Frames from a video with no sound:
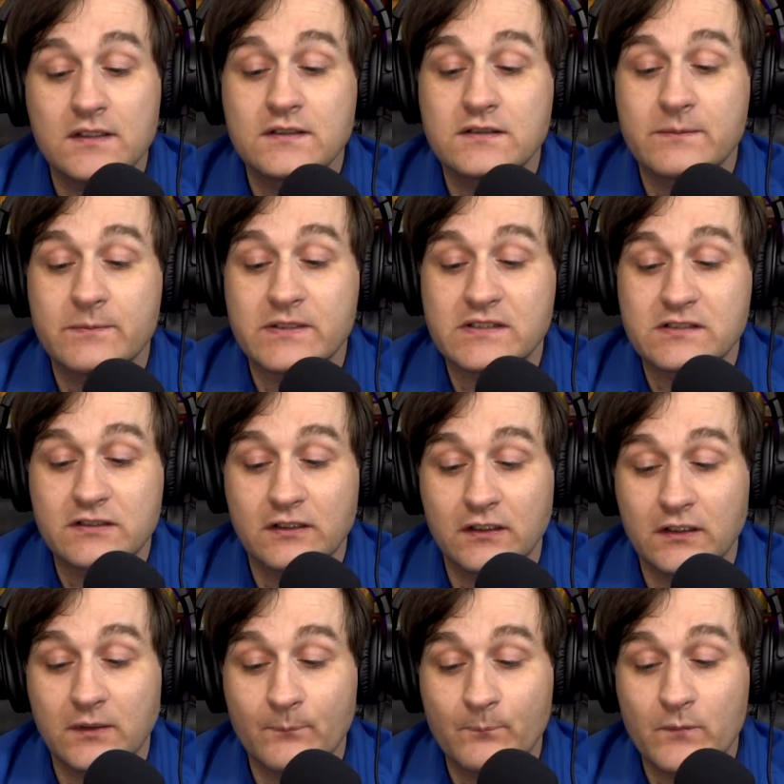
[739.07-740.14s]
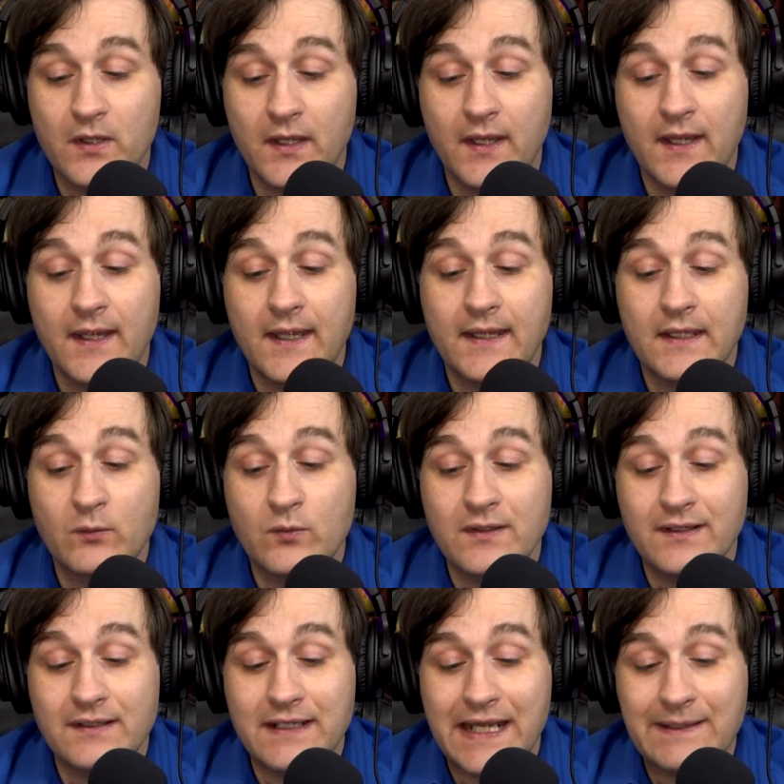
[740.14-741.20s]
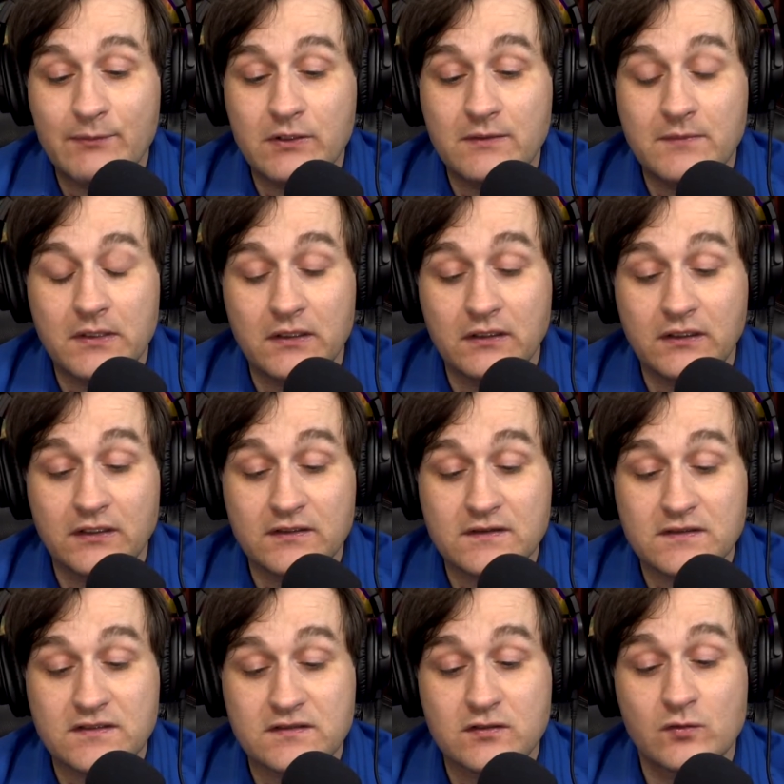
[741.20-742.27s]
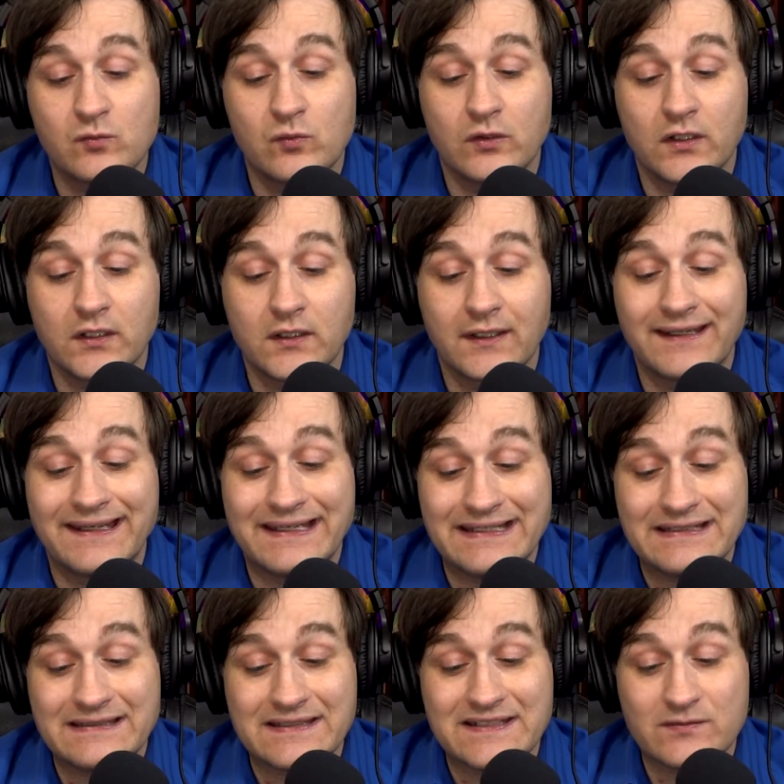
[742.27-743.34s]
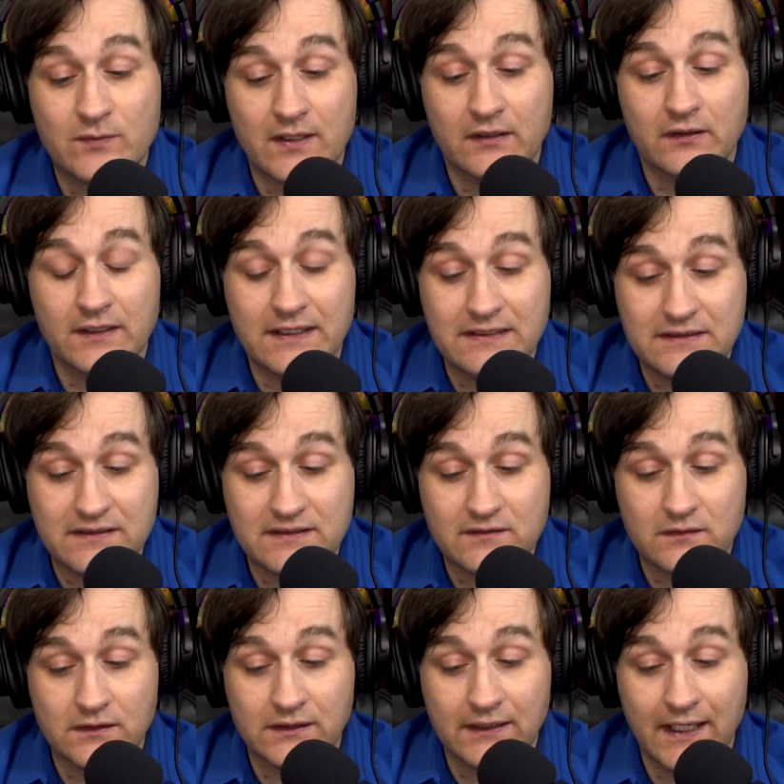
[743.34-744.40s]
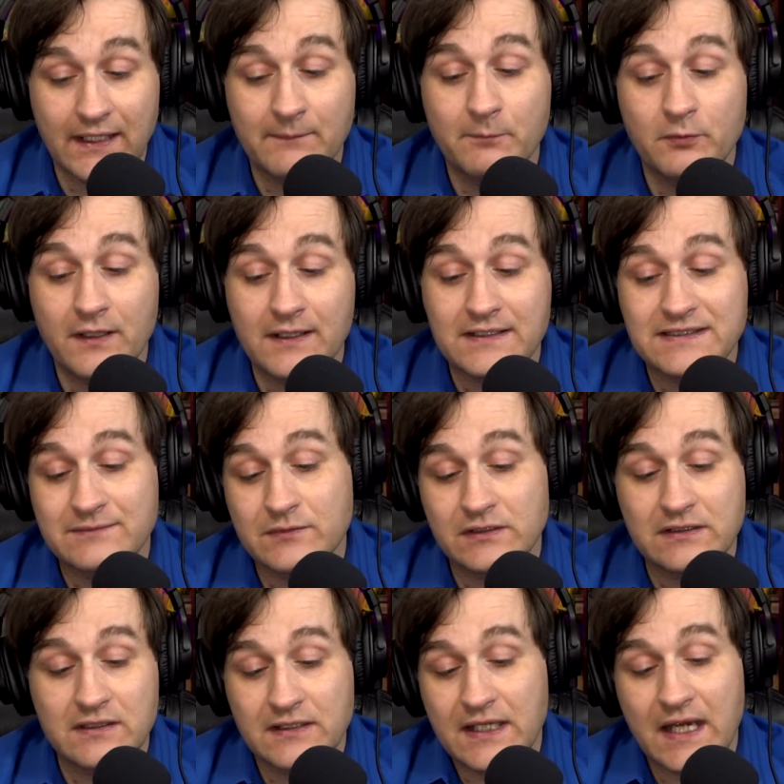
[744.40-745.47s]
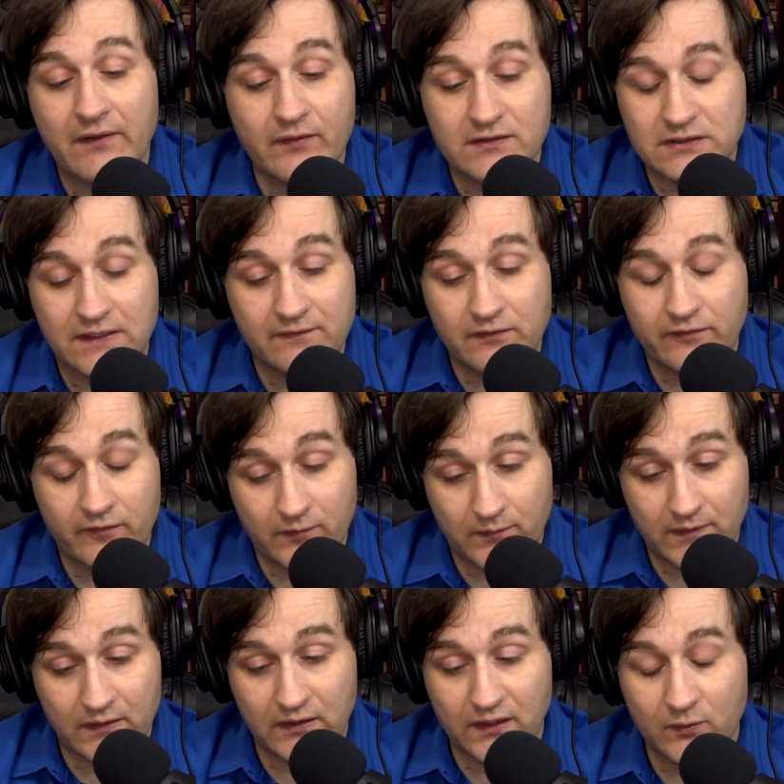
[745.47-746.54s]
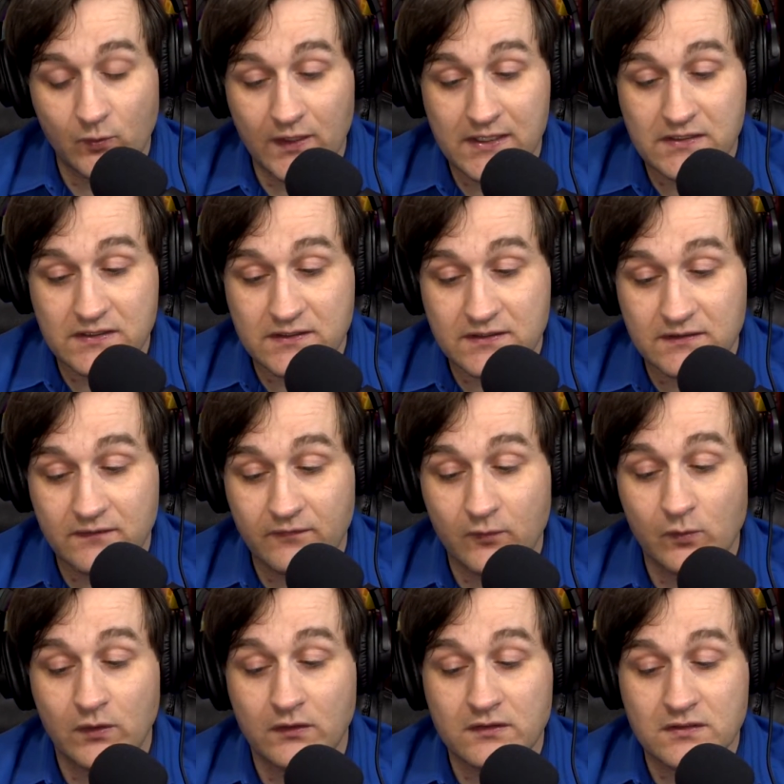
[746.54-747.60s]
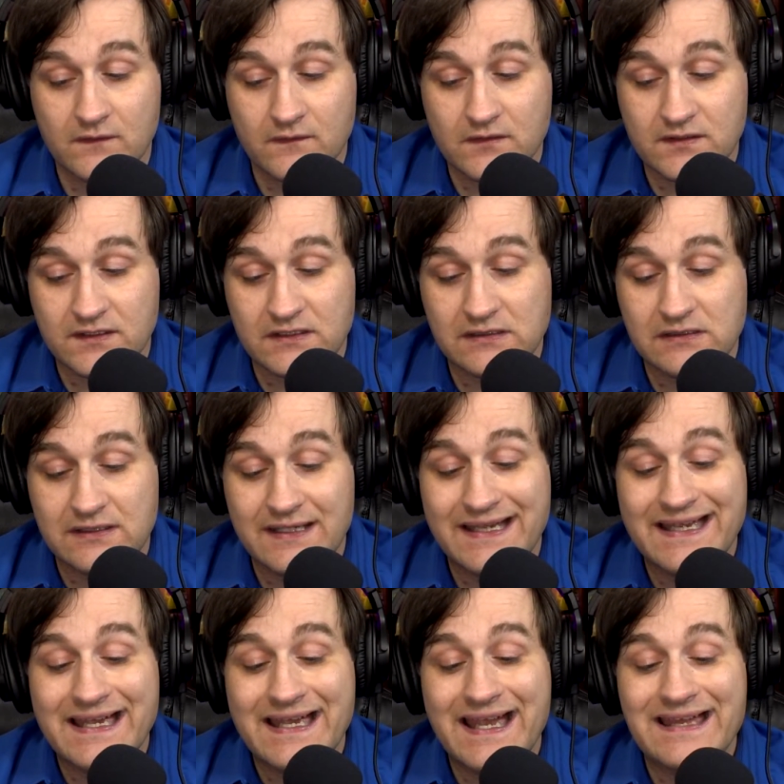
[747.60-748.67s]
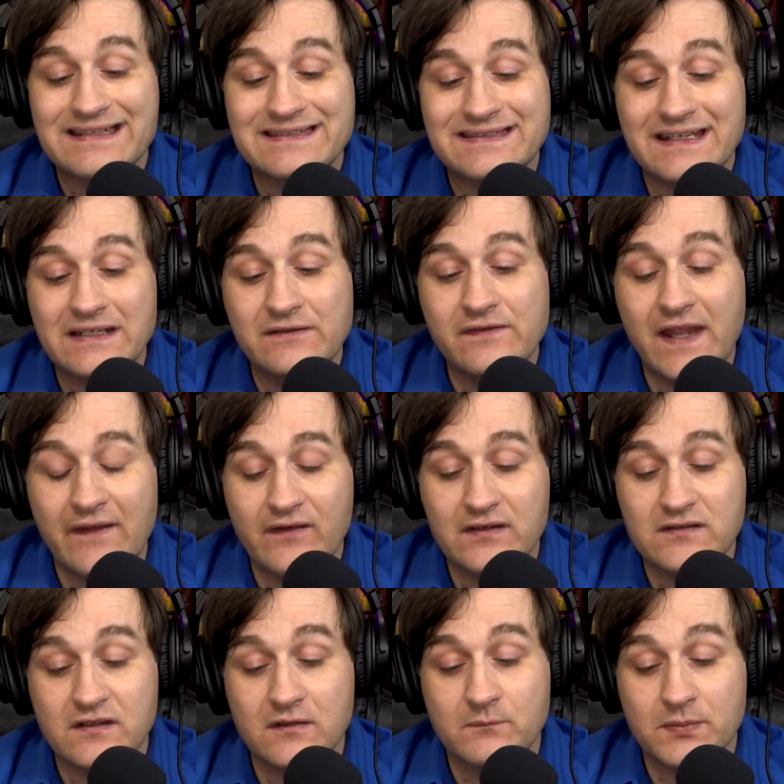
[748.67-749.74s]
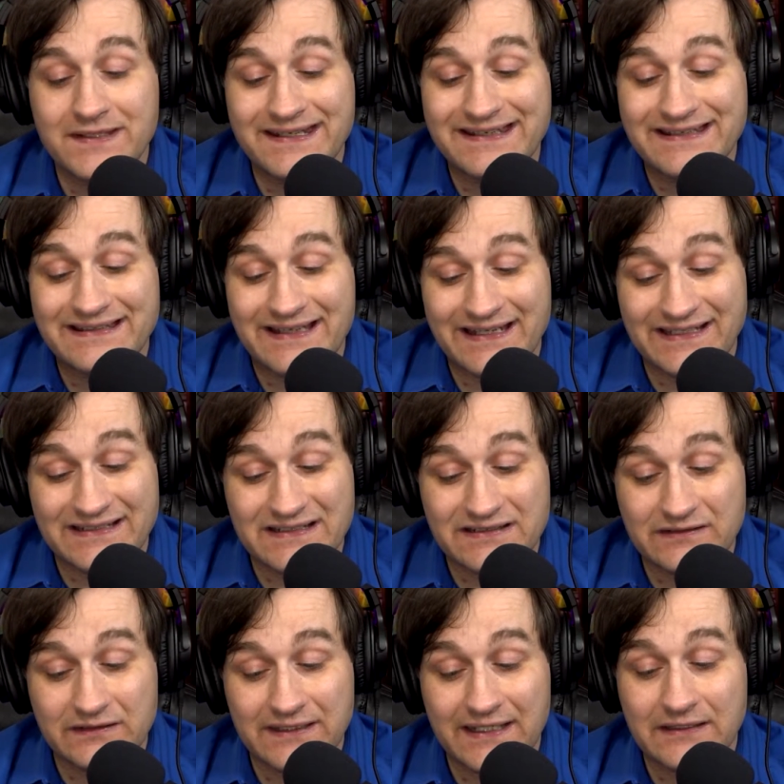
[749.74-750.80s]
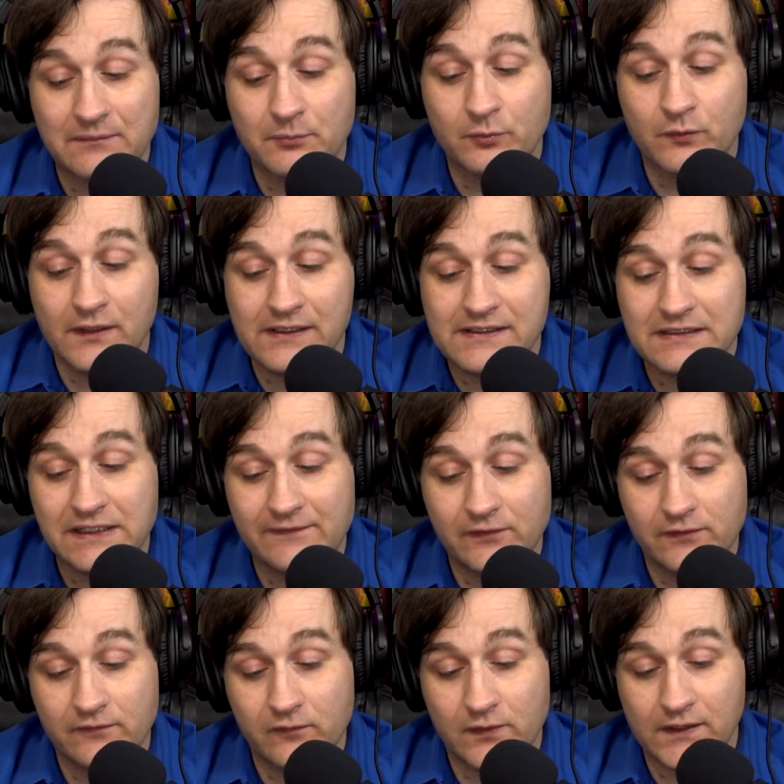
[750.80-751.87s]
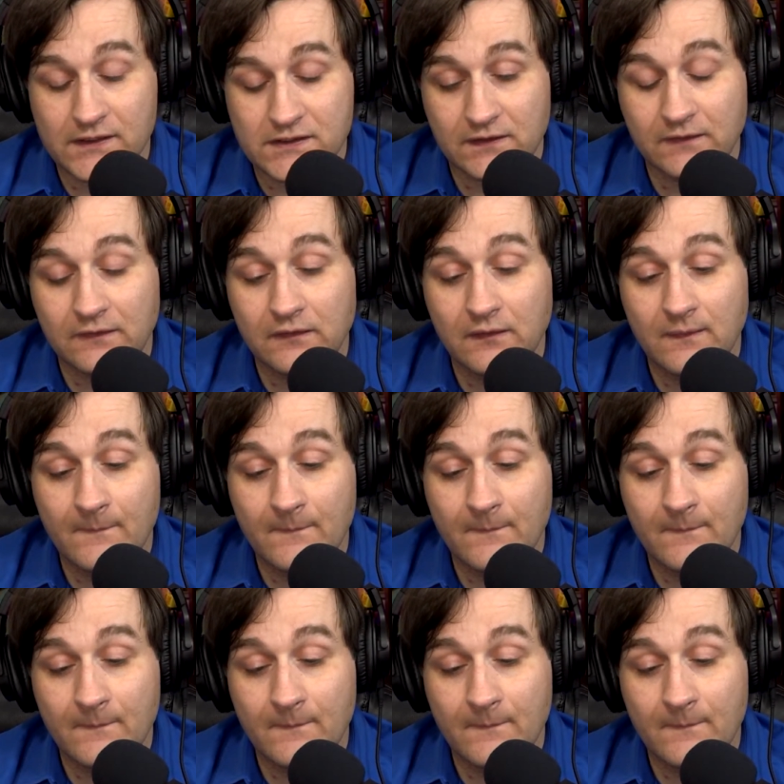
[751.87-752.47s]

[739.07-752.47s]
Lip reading: To be sure, it would enable Americans to work in the sweater industry at approximately the average level of American wages for workers of their skill, instead of having to compete in that industry at the British level of wages.